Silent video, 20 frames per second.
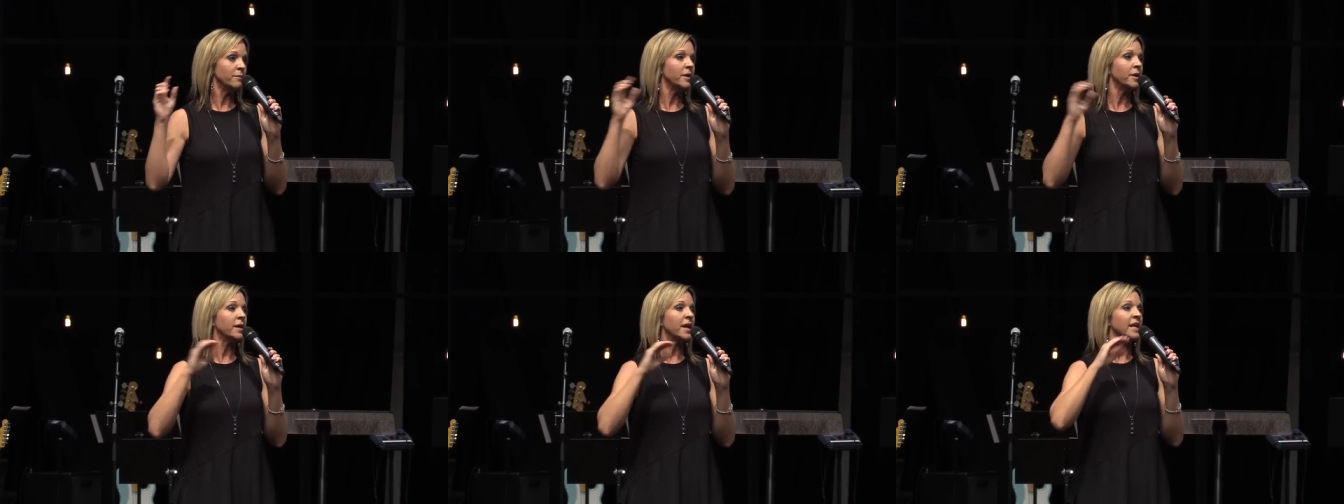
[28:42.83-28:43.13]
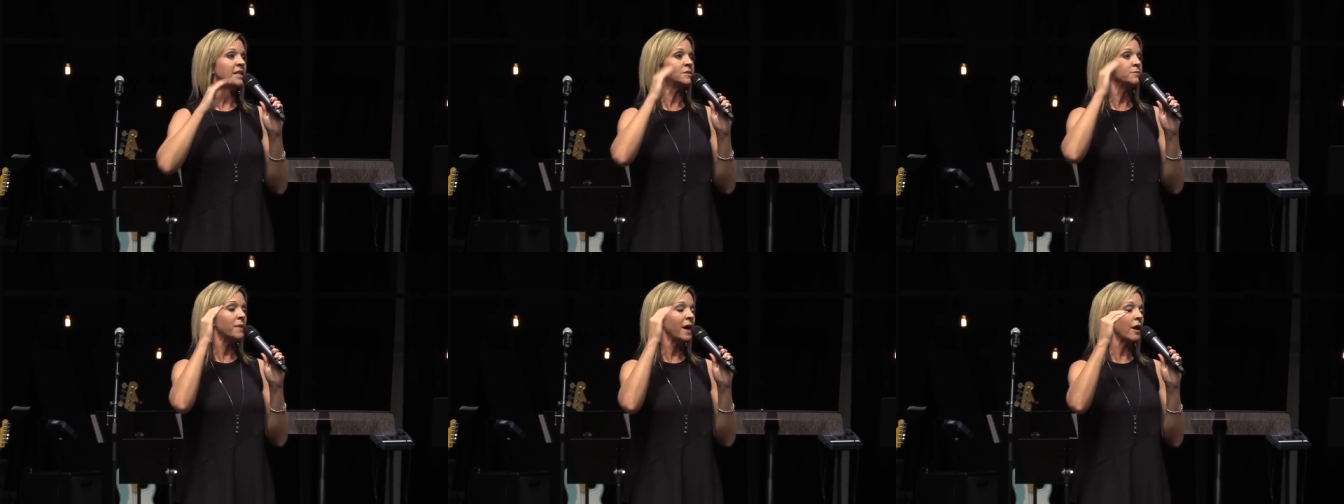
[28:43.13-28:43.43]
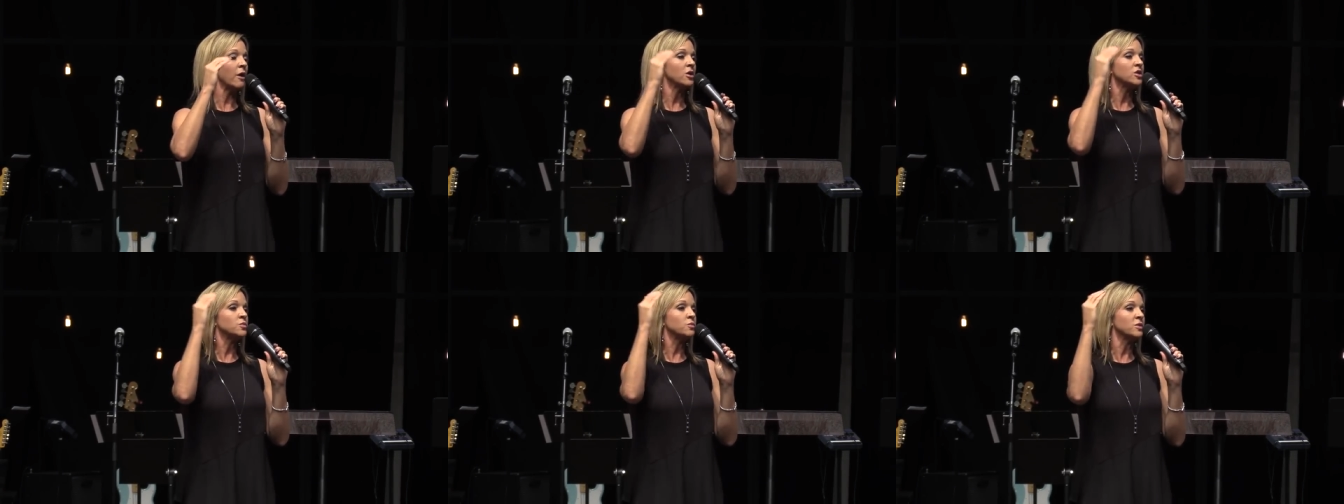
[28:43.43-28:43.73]
but against
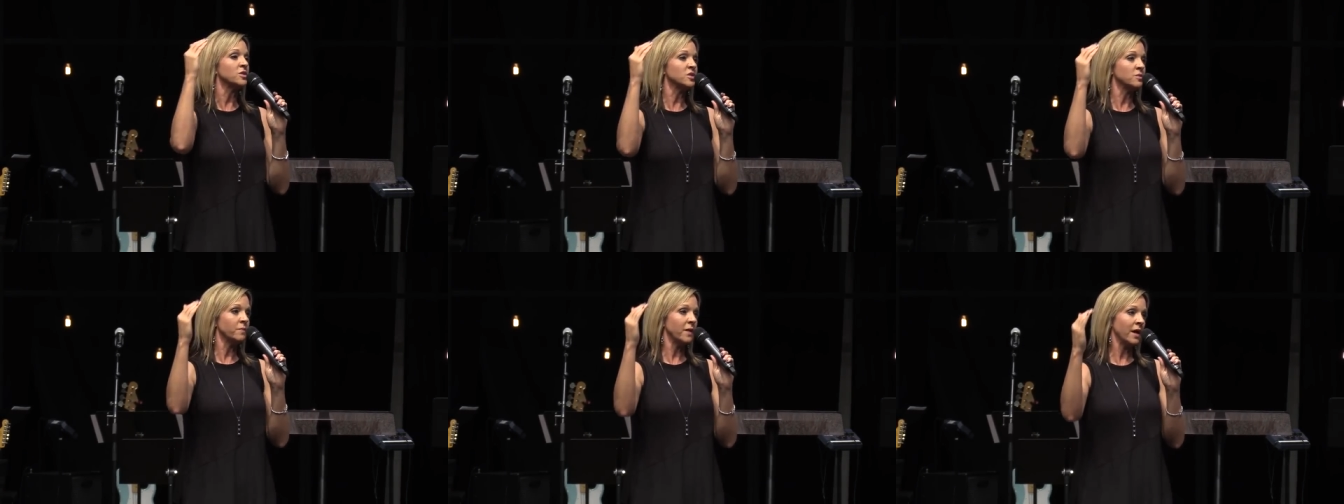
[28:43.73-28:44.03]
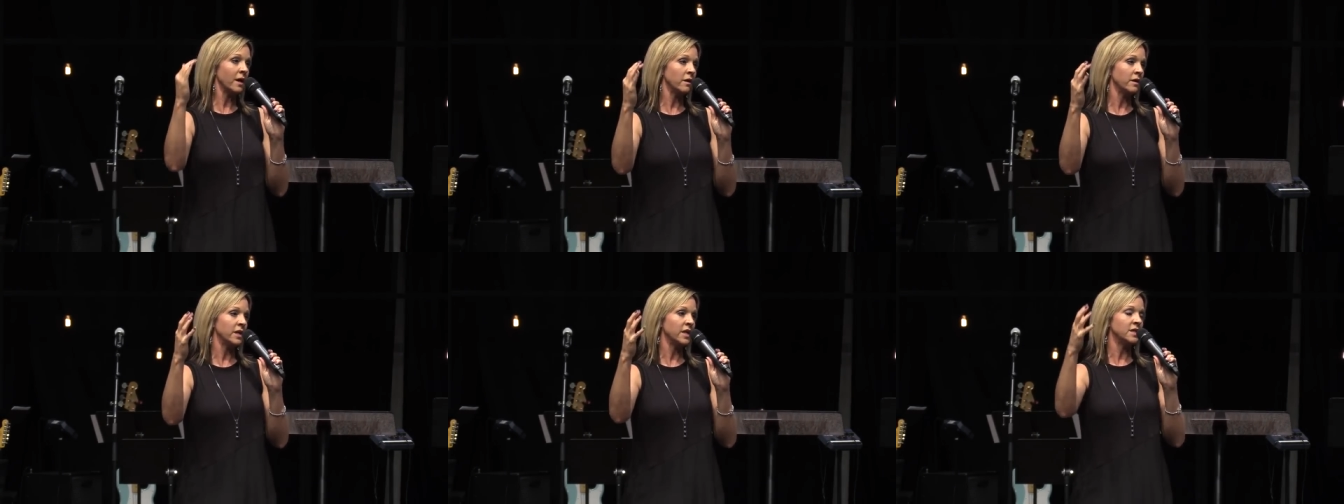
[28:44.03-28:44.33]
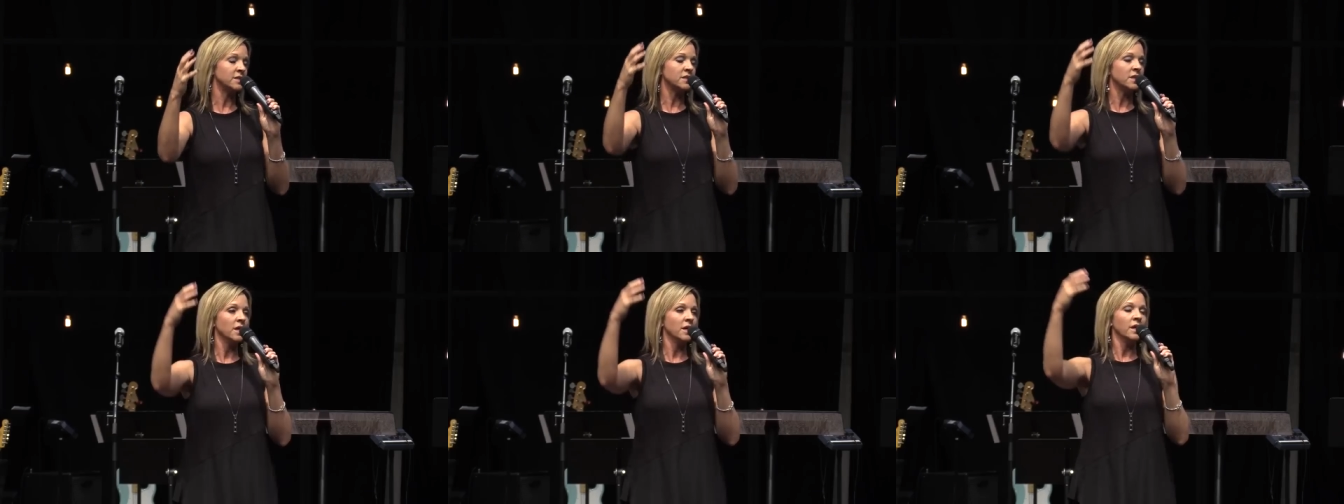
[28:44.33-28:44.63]
powers,
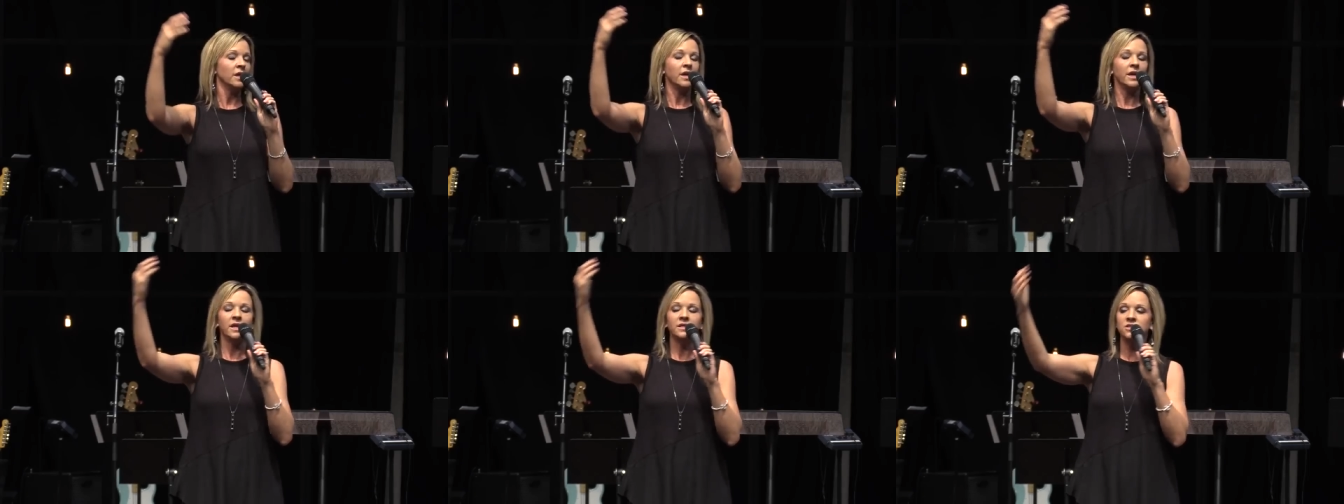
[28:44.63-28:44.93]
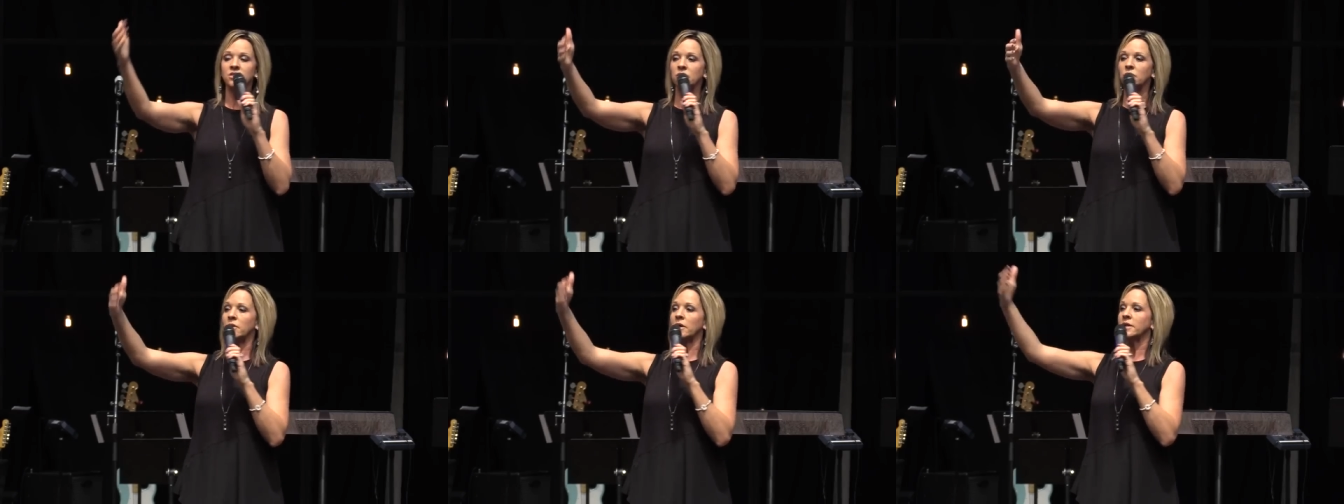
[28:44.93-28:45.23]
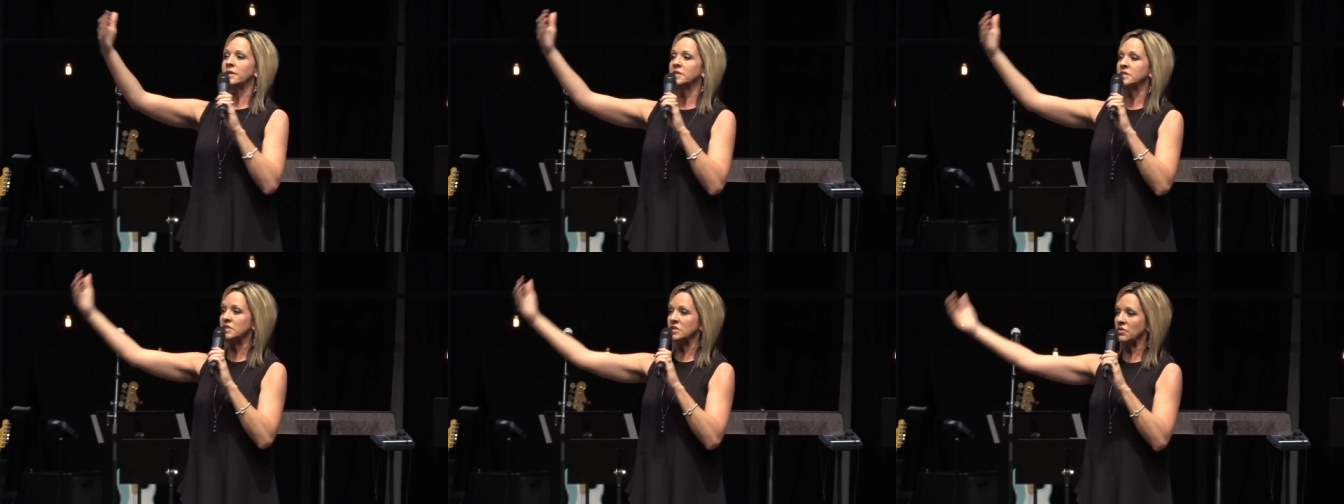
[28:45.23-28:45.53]
principalities, and so
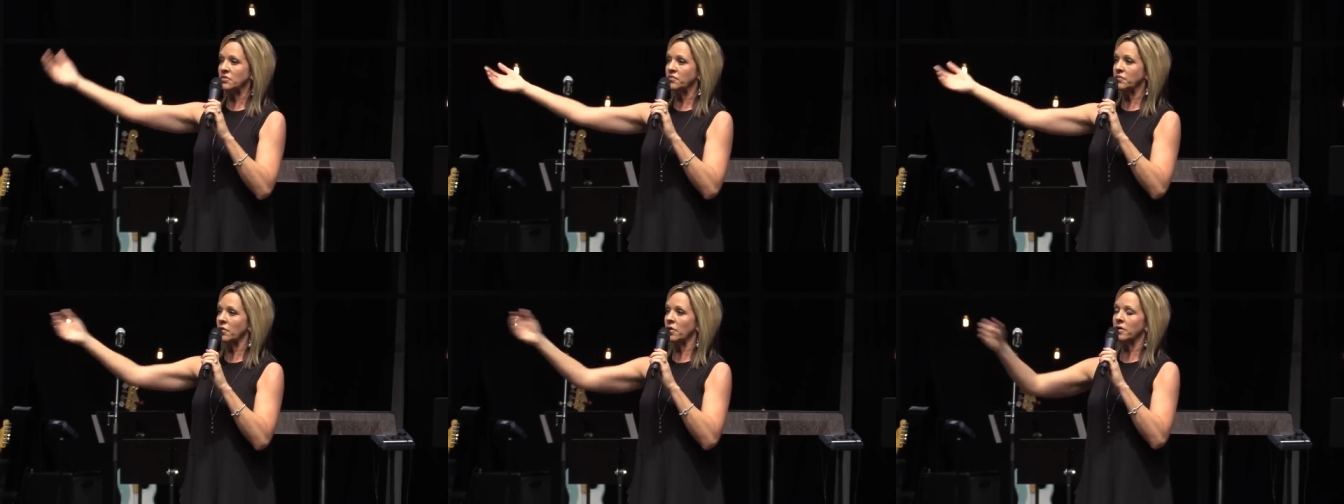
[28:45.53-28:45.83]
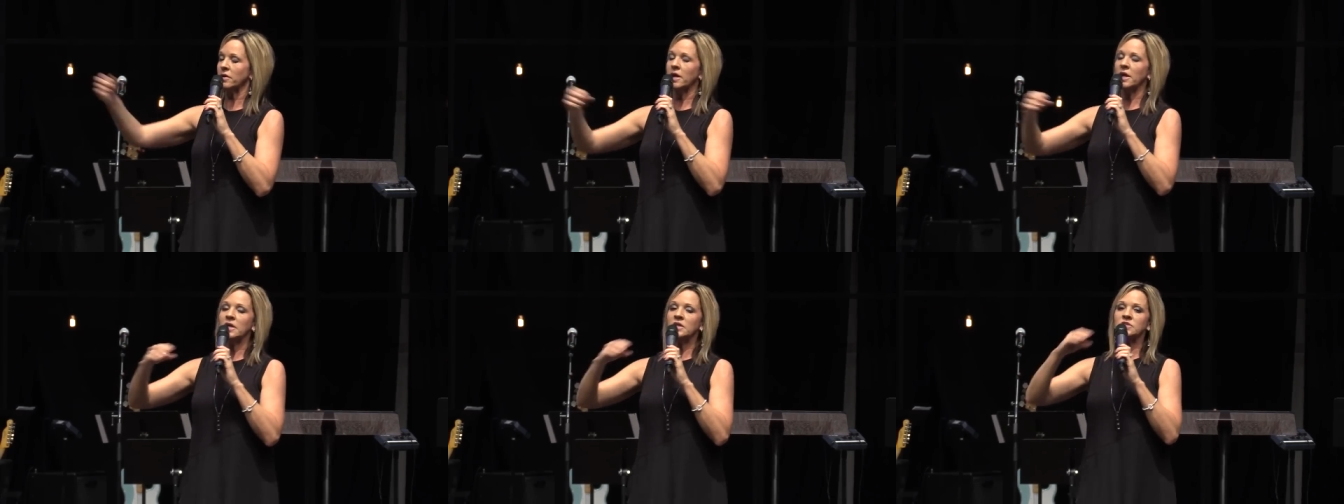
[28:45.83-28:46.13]
on and so forth.